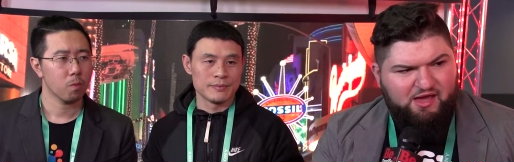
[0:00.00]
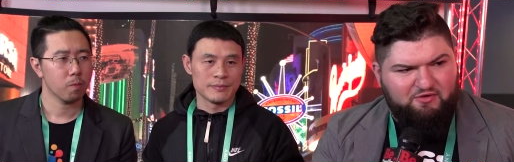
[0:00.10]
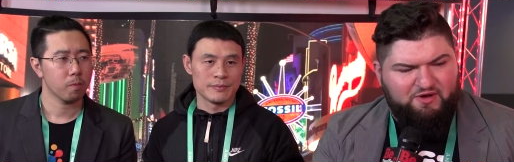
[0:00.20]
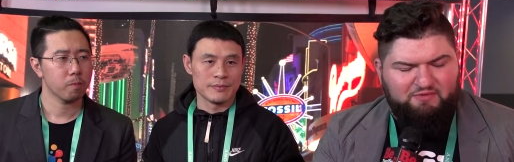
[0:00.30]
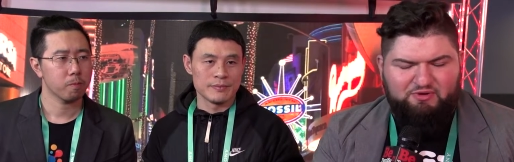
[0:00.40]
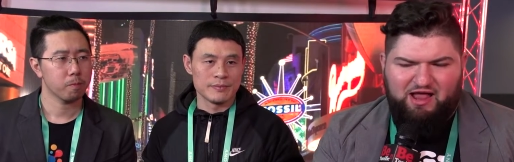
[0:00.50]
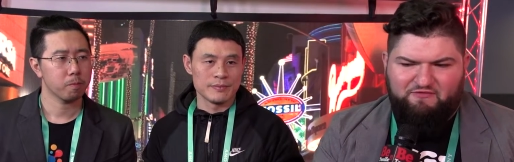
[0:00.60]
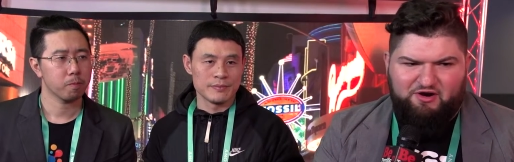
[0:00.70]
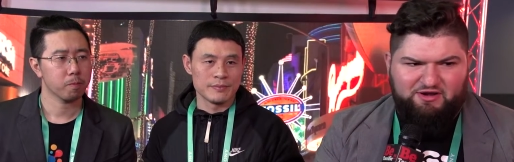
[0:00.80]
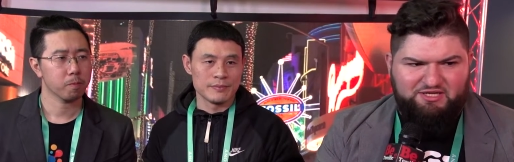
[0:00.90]
Speaker 1: We're very proud
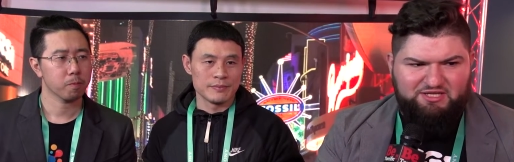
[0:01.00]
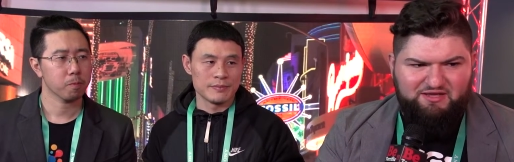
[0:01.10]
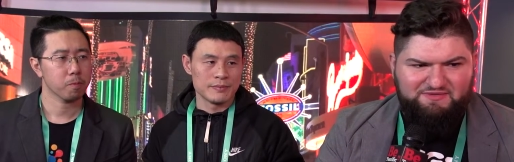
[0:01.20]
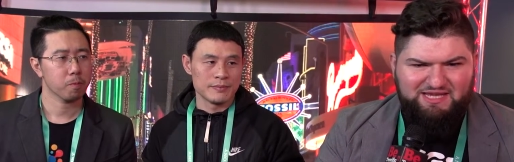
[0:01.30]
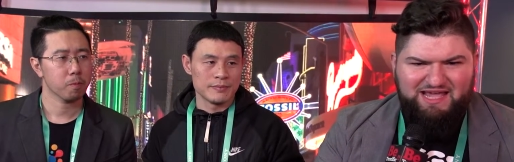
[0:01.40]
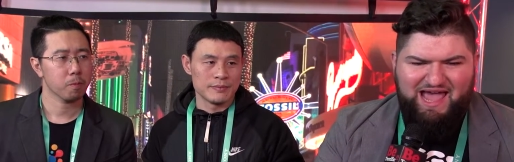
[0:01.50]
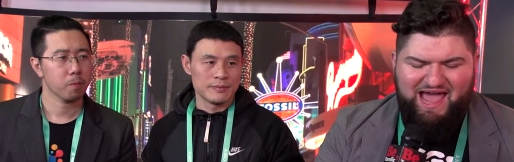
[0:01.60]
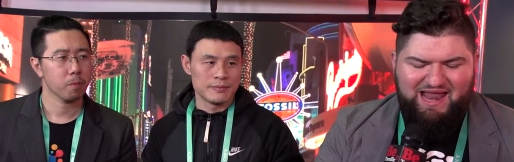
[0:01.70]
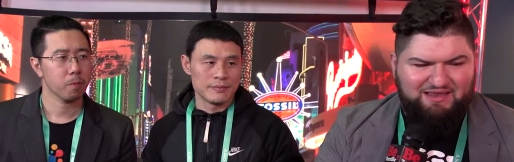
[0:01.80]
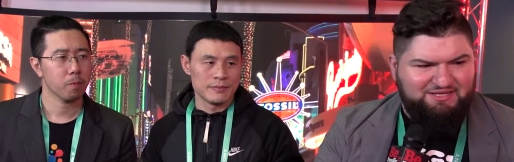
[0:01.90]
of our initiatives
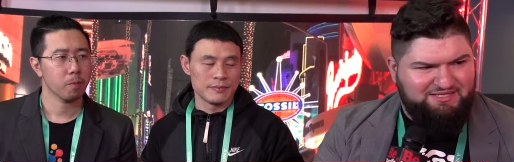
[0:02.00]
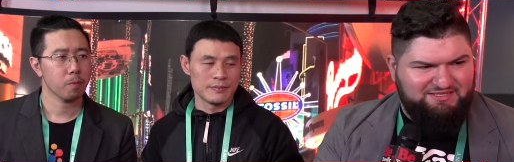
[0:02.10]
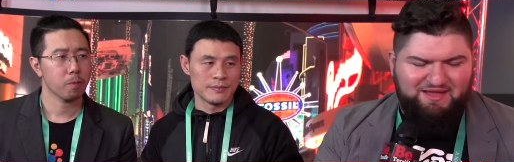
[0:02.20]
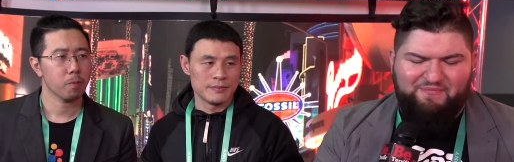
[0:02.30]
and just